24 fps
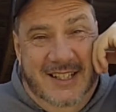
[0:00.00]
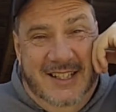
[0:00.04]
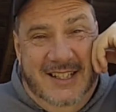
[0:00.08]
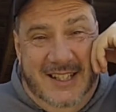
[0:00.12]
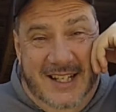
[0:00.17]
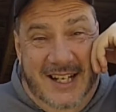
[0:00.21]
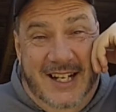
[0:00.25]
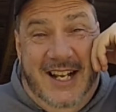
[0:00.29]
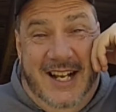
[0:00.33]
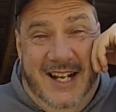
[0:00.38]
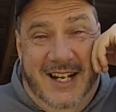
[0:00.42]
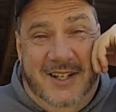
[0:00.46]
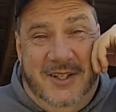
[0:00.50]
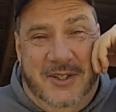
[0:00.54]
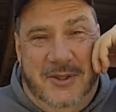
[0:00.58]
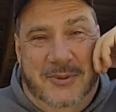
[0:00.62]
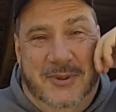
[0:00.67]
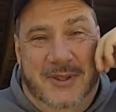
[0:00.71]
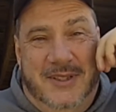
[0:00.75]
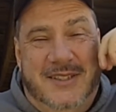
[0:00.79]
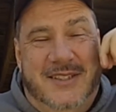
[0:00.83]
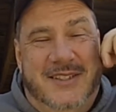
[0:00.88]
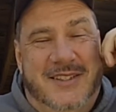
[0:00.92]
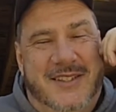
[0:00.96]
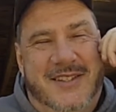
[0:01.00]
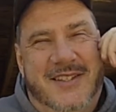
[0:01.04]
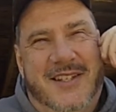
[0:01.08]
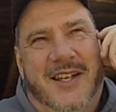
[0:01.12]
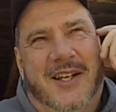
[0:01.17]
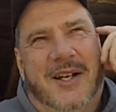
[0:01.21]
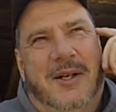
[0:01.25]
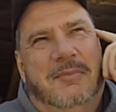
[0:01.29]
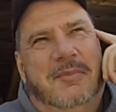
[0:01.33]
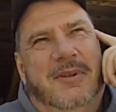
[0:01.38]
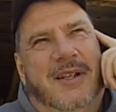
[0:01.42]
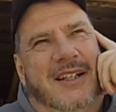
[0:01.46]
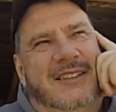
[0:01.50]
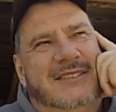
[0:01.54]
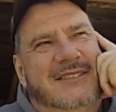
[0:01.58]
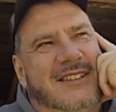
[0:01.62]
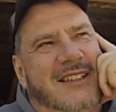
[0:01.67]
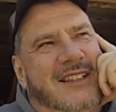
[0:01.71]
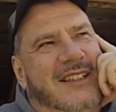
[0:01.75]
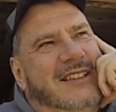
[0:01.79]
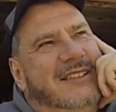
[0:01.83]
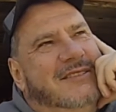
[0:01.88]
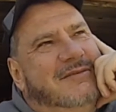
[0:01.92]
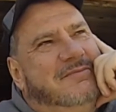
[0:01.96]
That kind of twists you up, doesn't
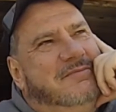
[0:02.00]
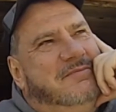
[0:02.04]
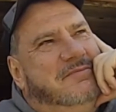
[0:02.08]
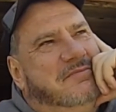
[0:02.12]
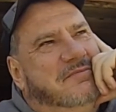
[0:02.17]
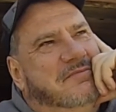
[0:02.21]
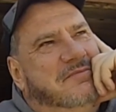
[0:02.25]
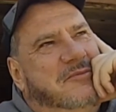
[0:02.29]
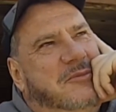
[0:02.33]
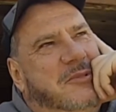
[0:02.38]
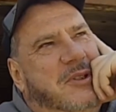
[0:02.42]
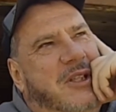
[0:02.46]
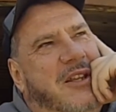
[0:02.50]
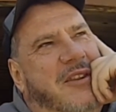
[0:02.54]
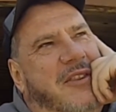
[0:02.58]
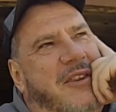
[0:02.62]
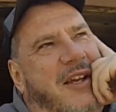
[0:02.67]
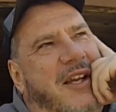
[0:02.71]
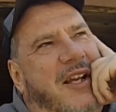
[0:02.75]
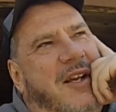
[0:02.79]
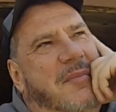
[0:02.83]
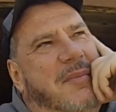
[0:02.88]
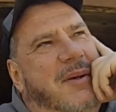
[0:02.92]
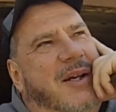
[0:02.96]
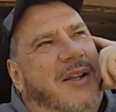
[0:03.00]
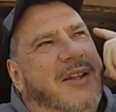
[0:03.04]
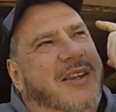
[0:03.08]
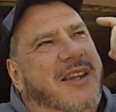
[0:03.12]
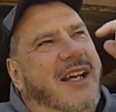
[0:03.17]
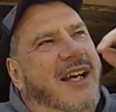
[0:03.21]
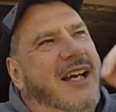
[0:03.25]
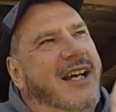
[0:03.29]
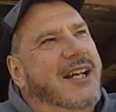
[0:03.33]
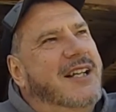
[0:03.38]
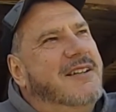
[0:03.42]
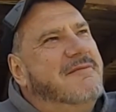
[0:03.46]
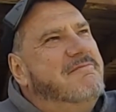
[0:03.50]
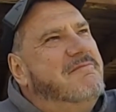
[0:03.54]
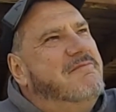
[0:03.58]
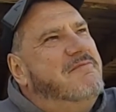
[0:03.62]
it? When you think about that.